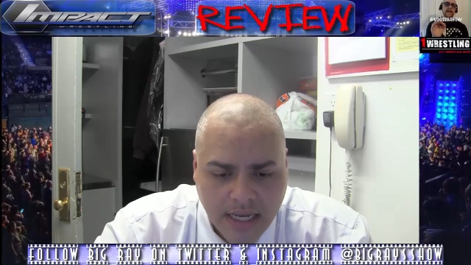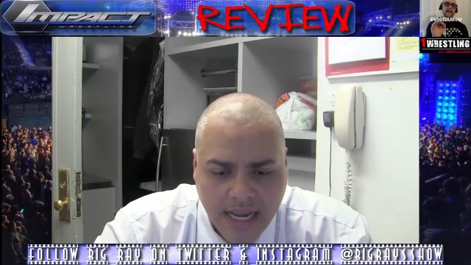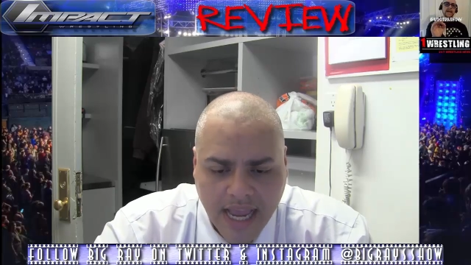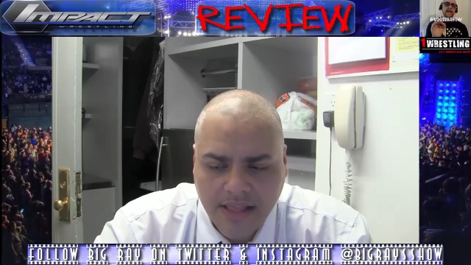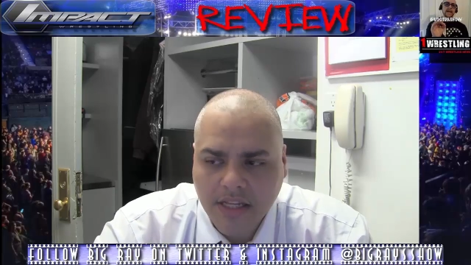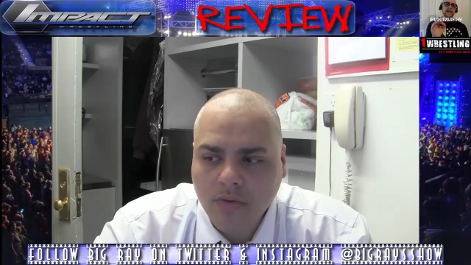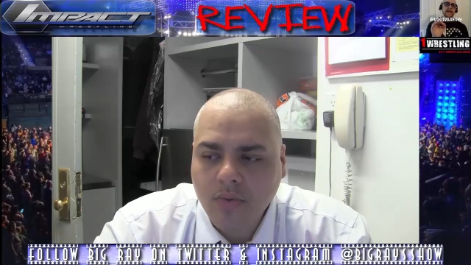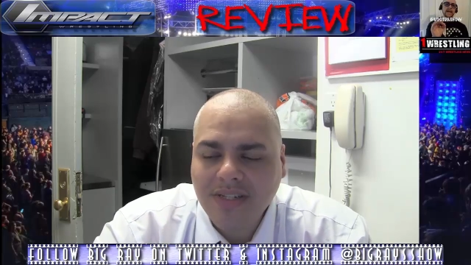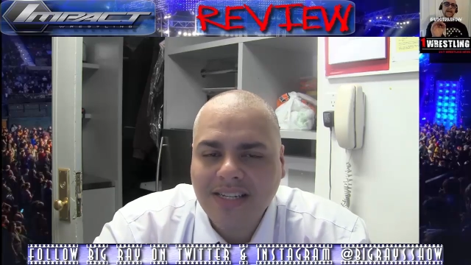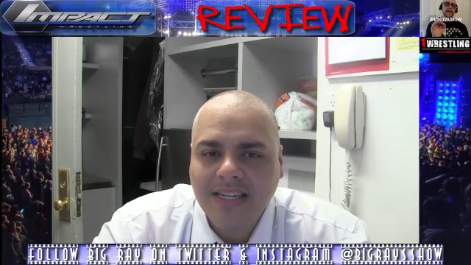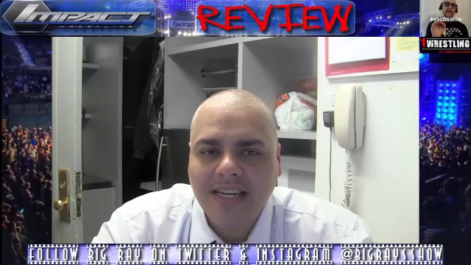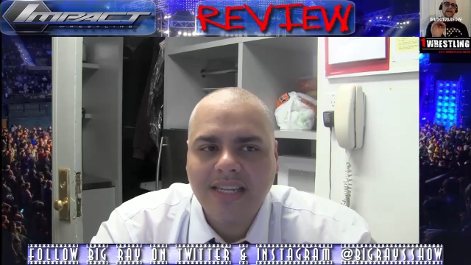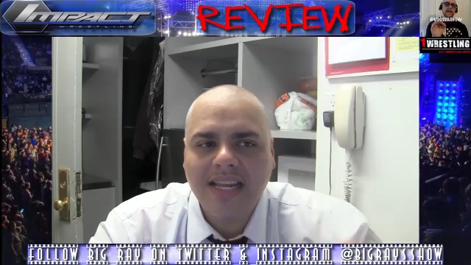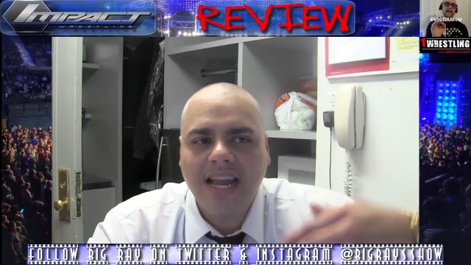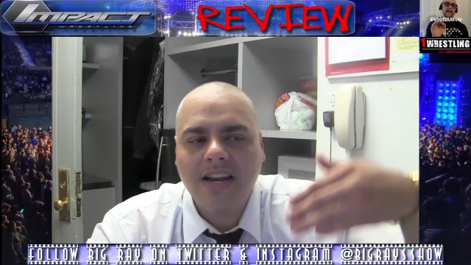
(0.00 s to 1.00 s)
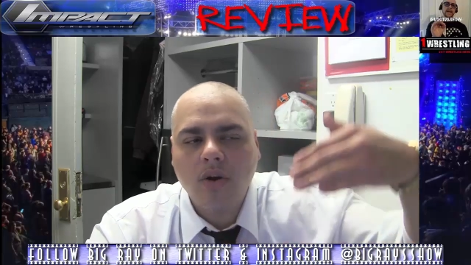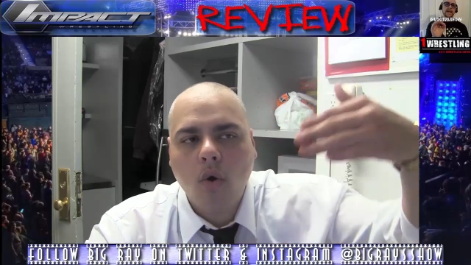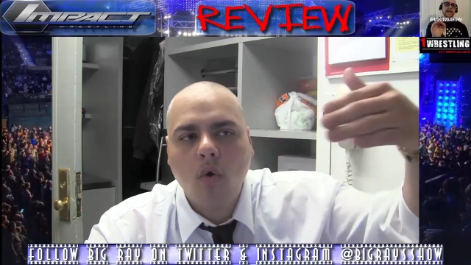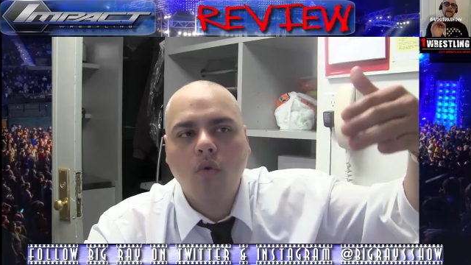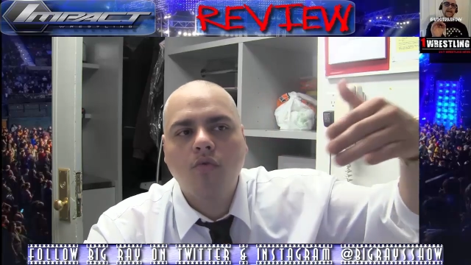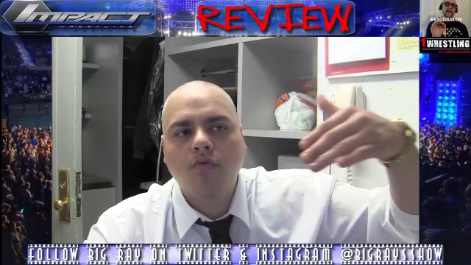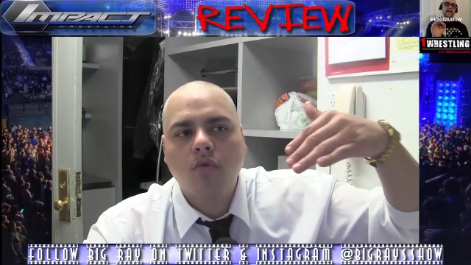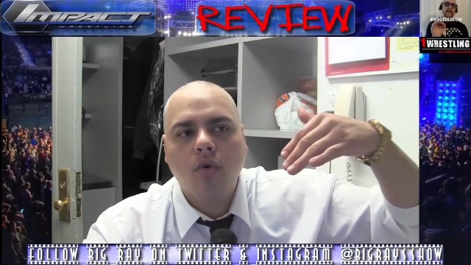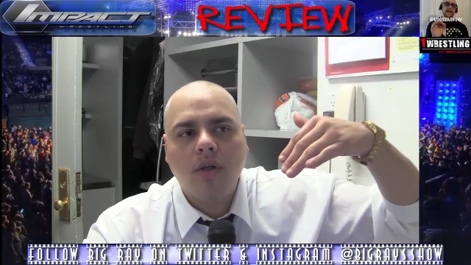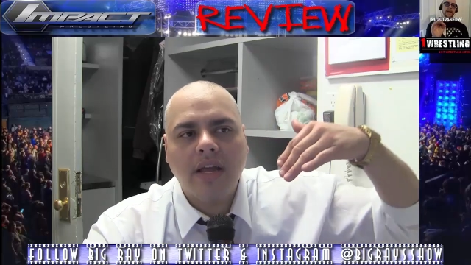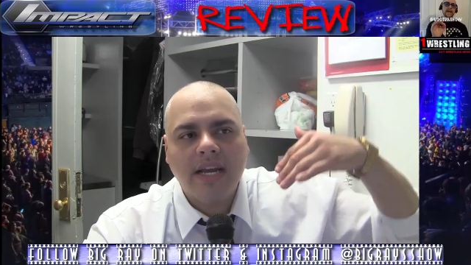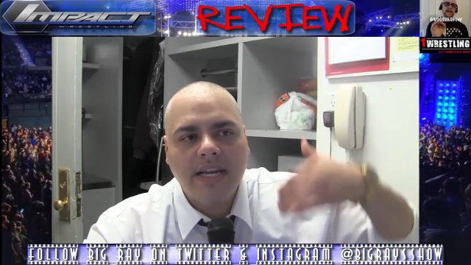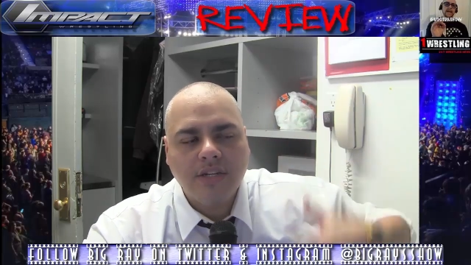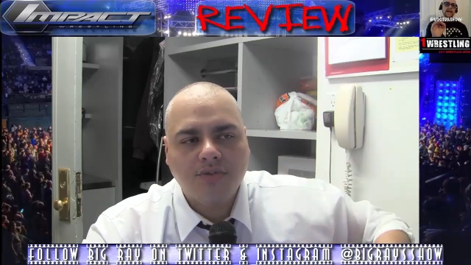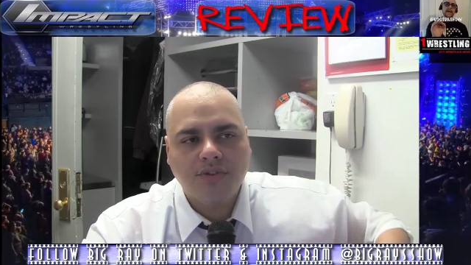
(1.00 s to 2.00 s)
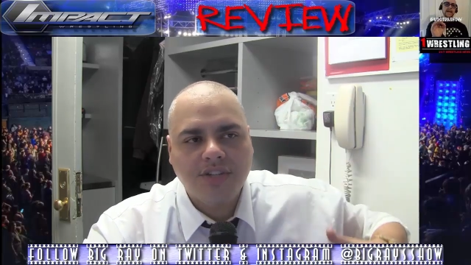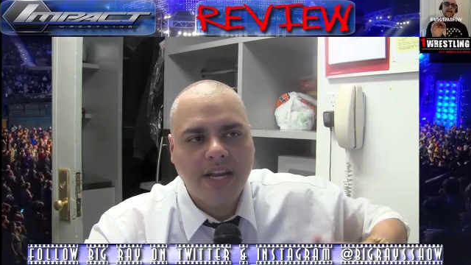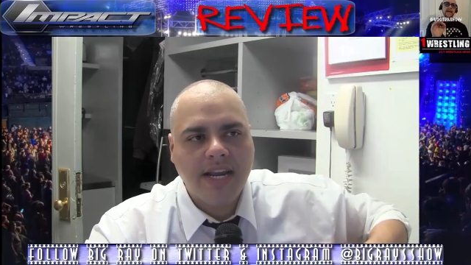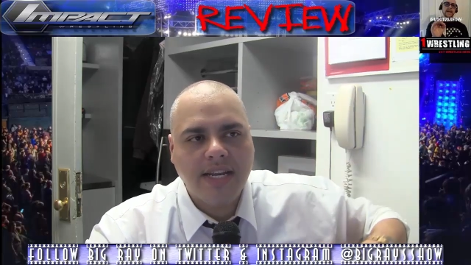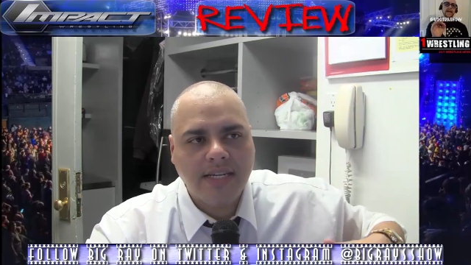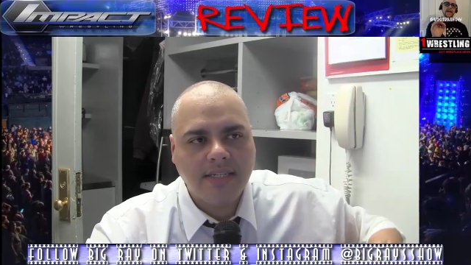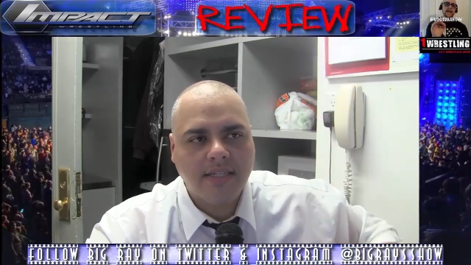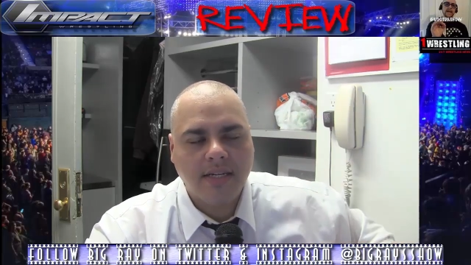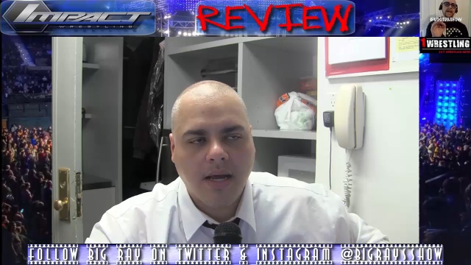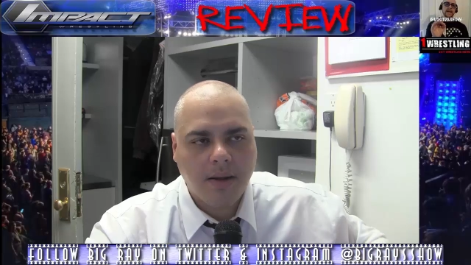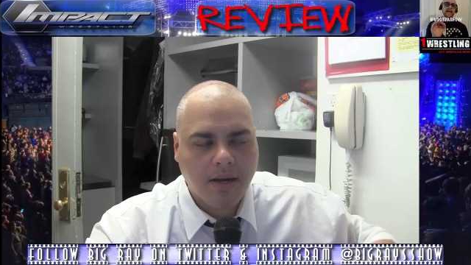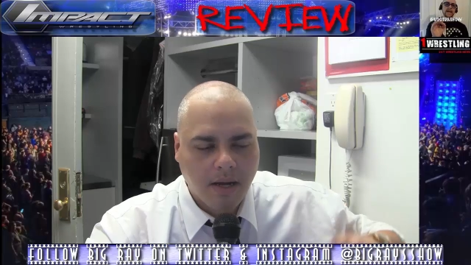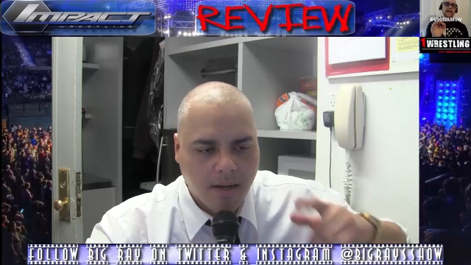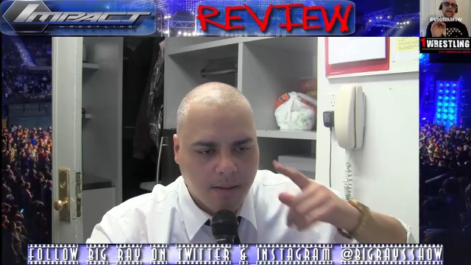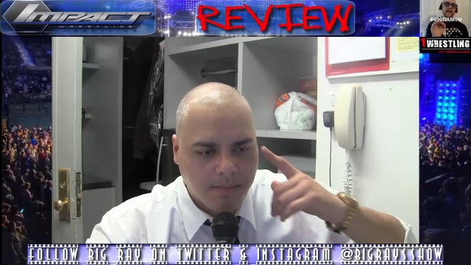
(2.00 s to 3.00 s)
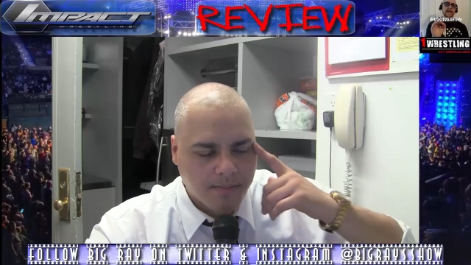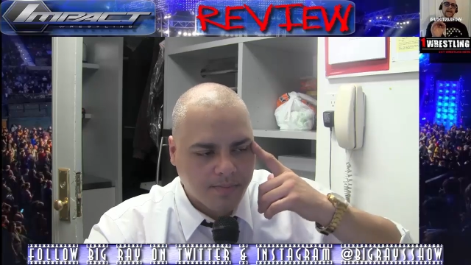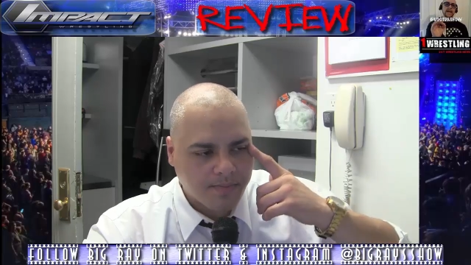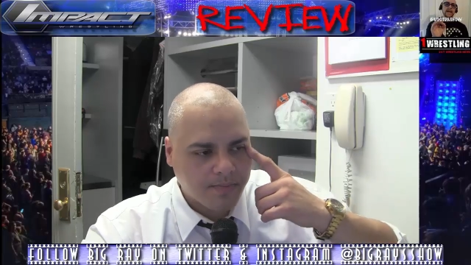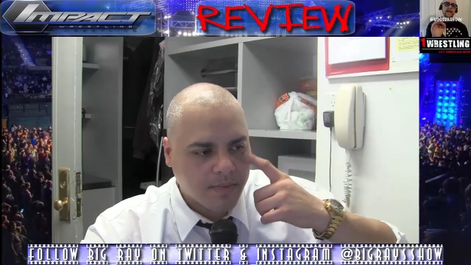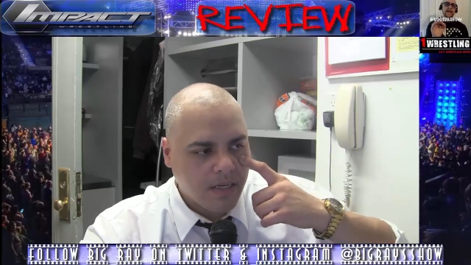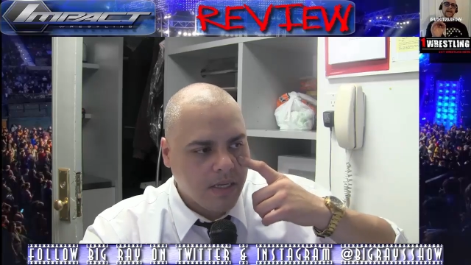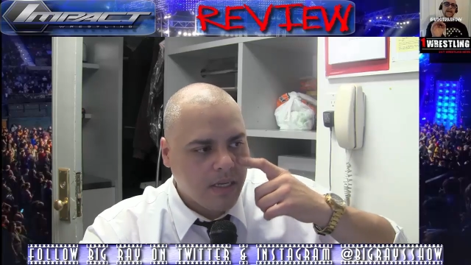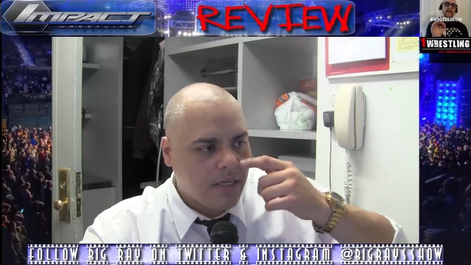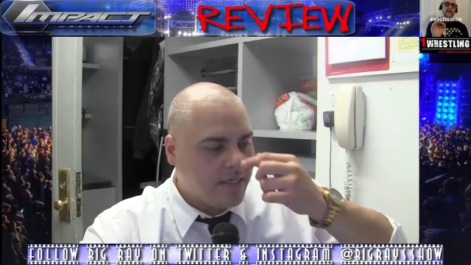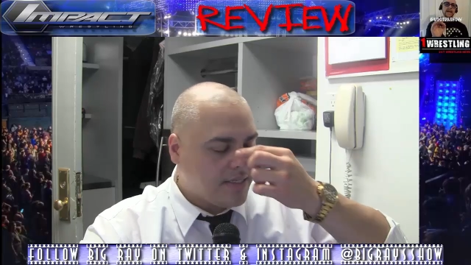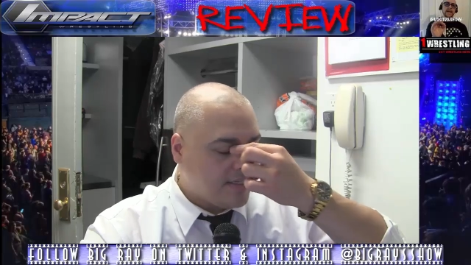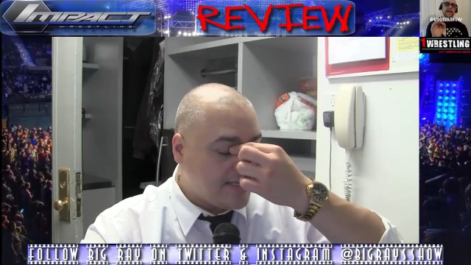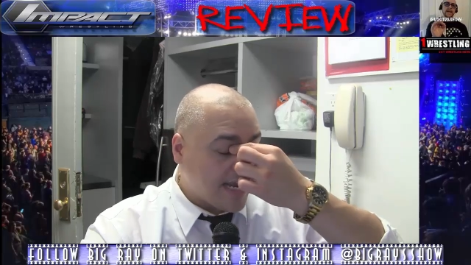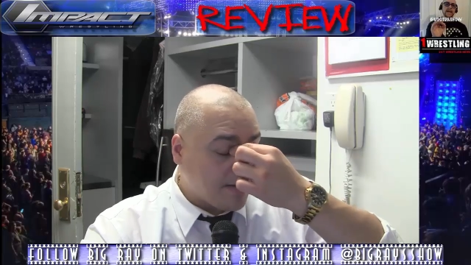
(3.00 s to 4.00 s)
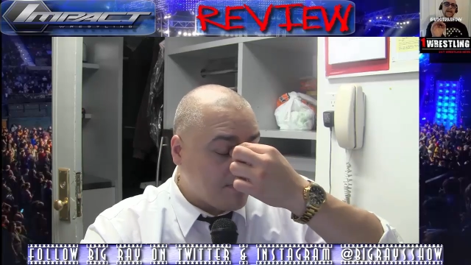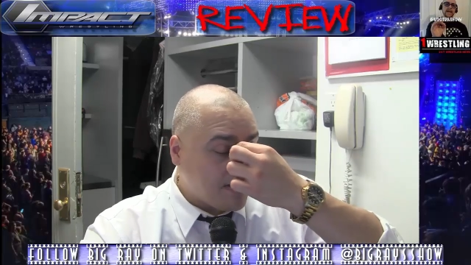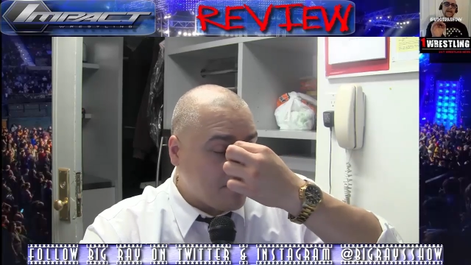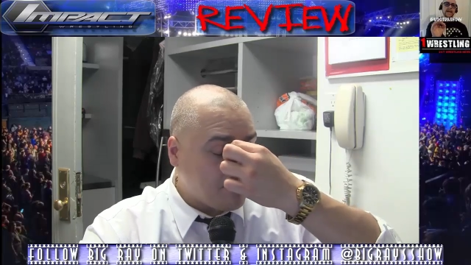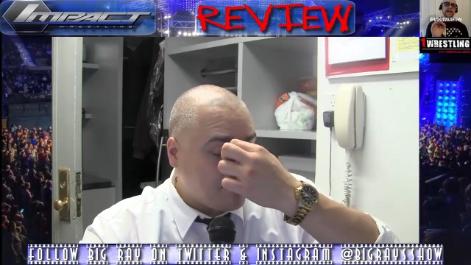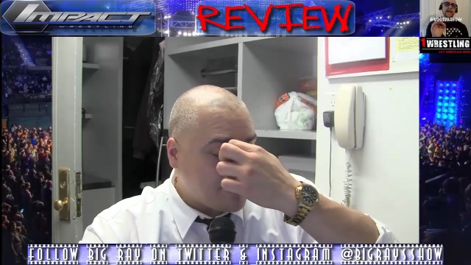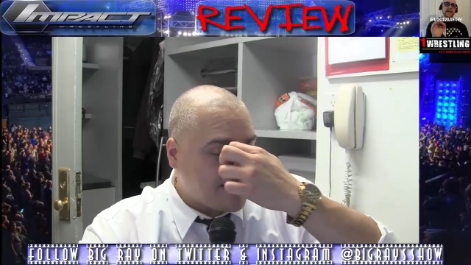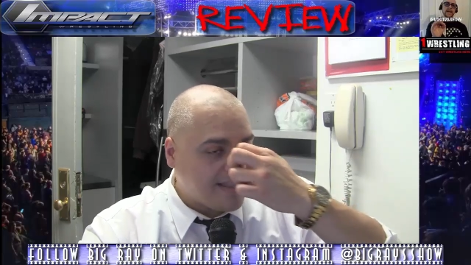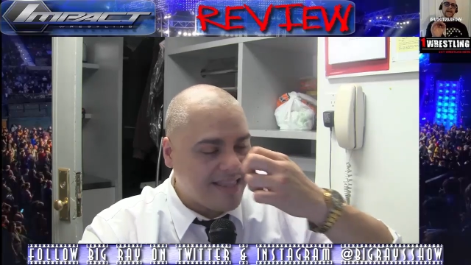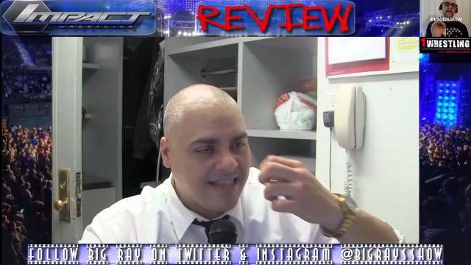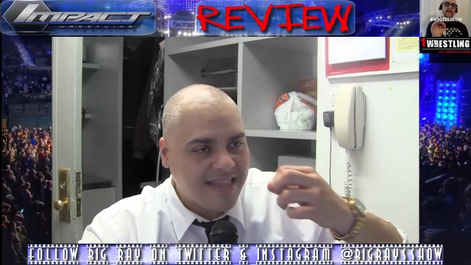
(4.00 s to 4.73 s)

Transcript: And this wasn't an overall entertaining segment, but